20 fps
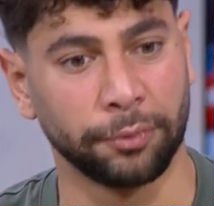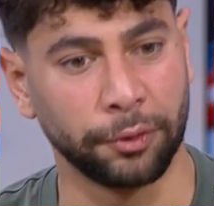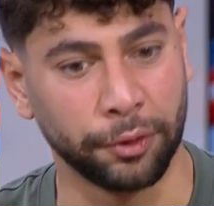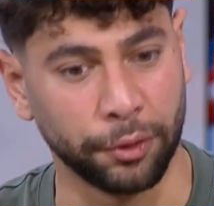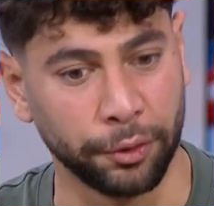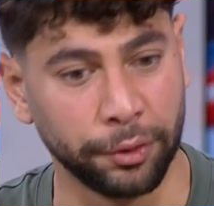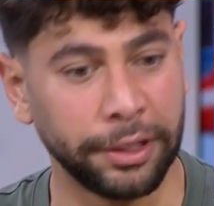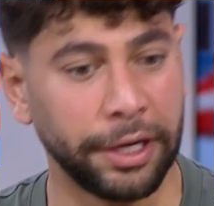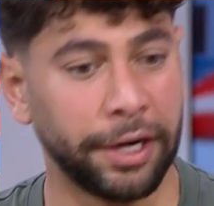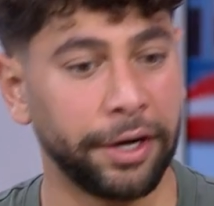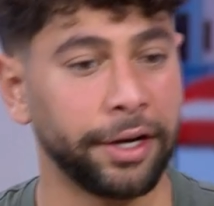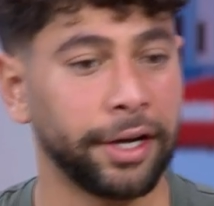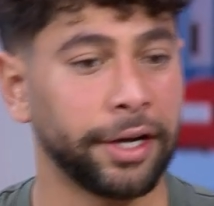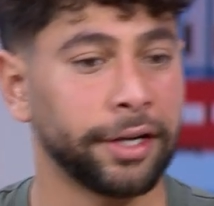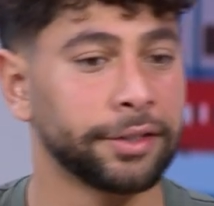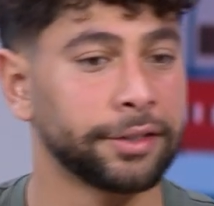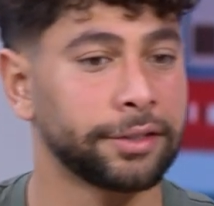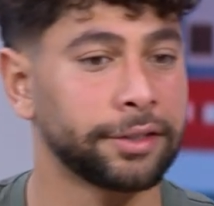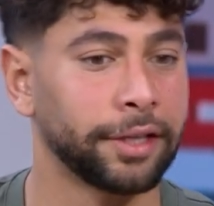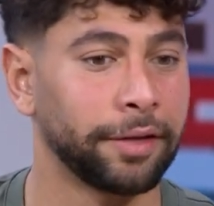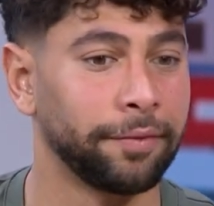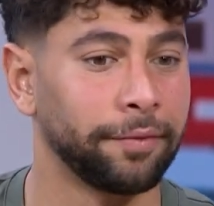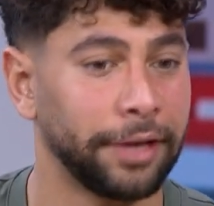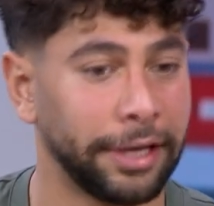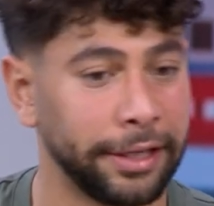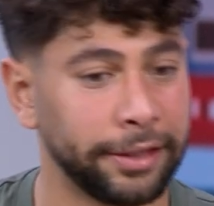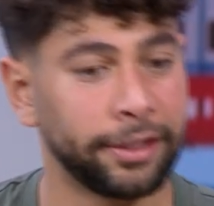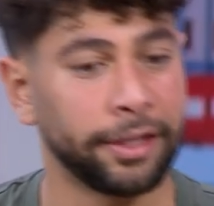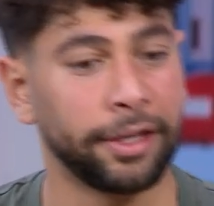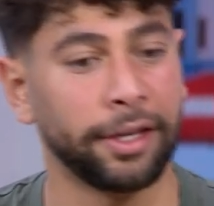good areas, some
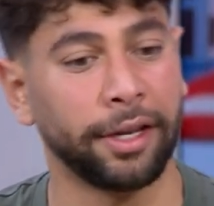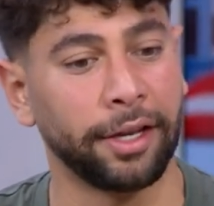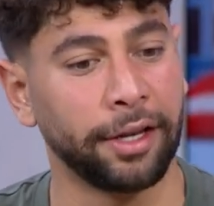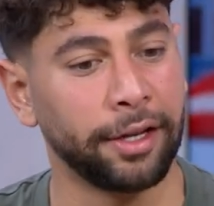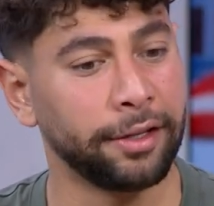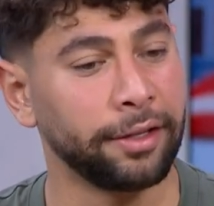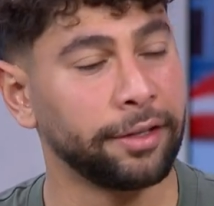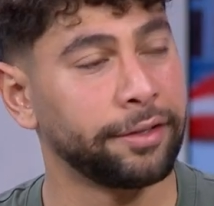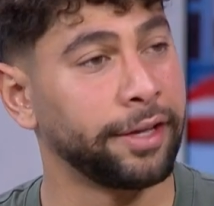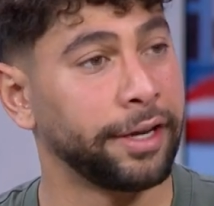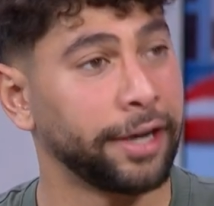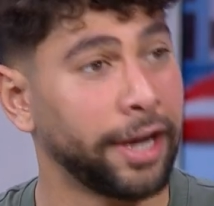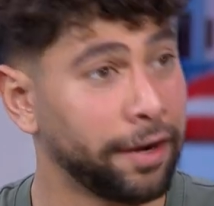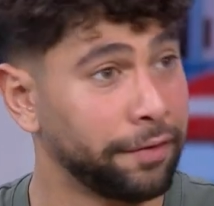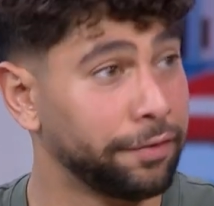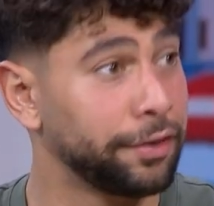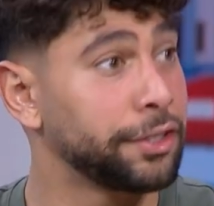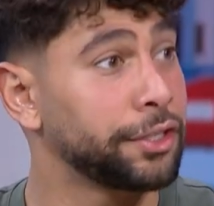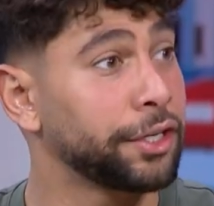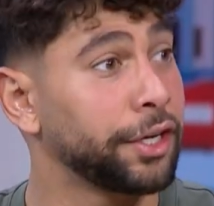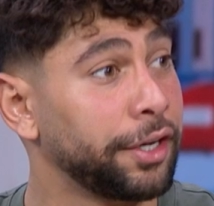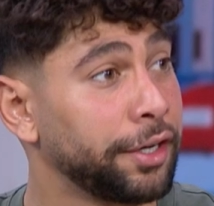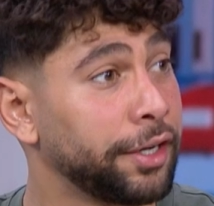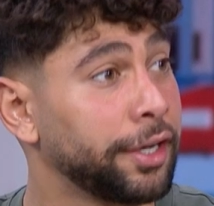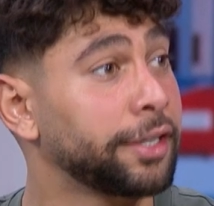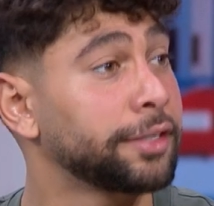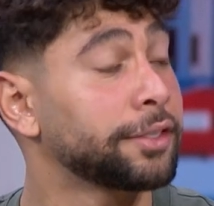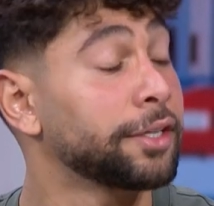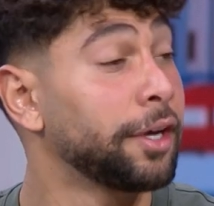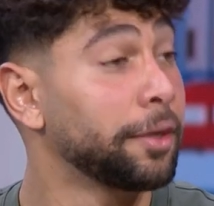little than average
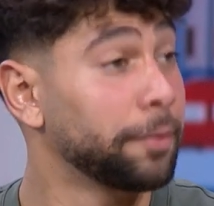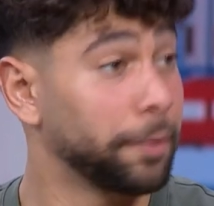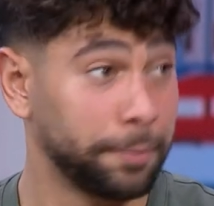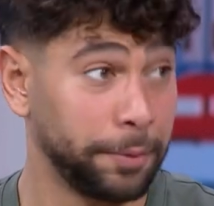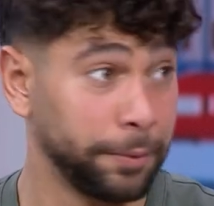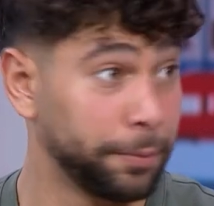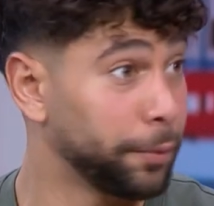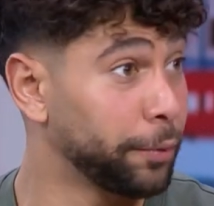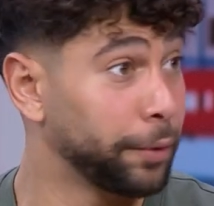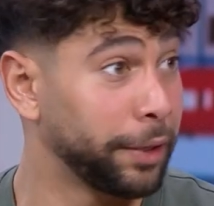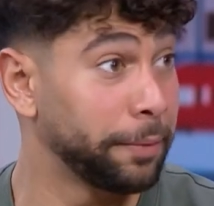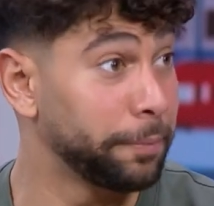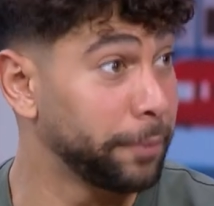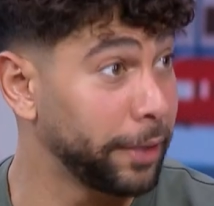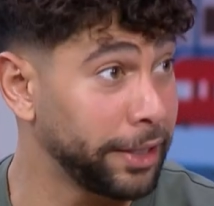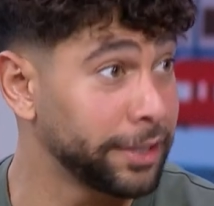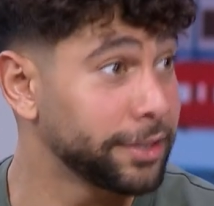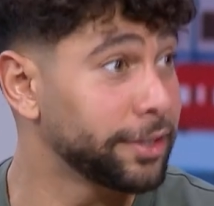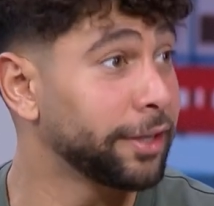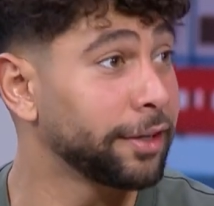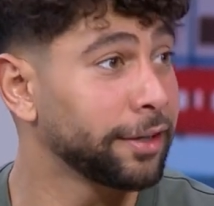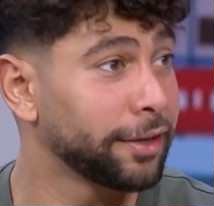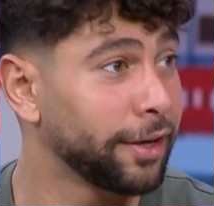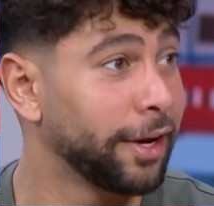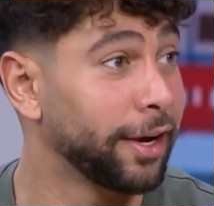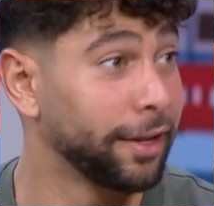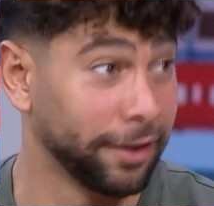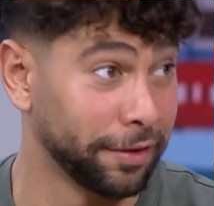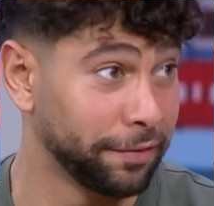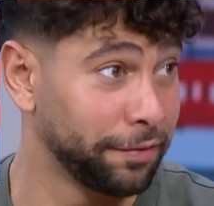areas, but people were amazing.
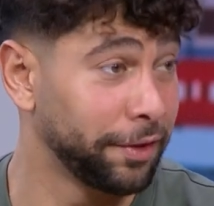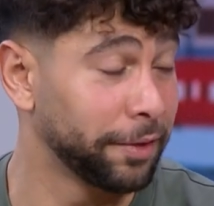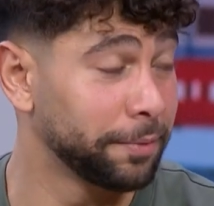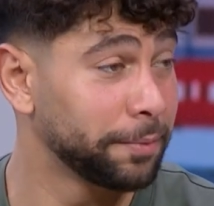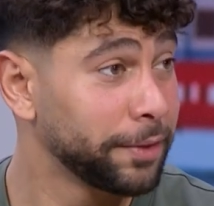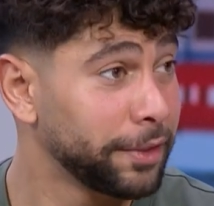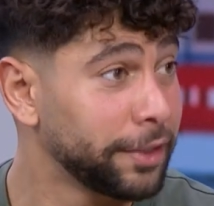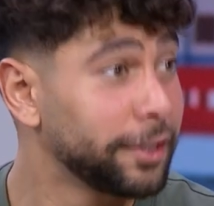I loved them.